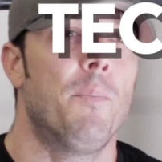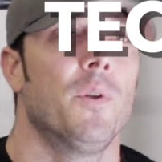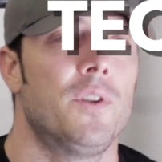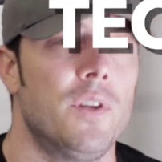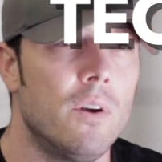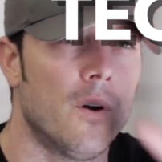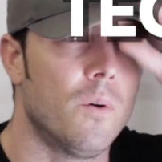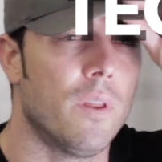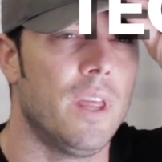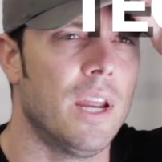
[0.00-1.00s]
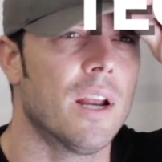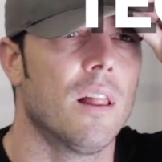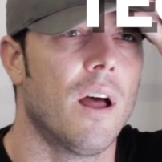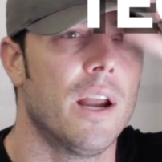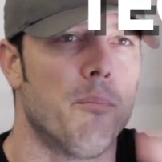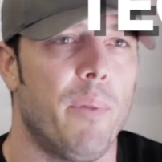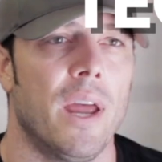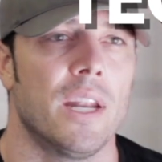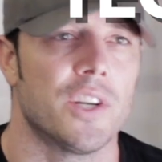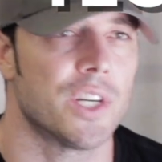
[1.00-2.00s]
people do the incline
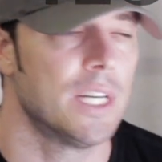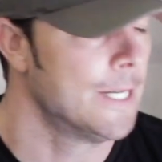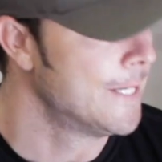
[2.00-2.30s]
bench.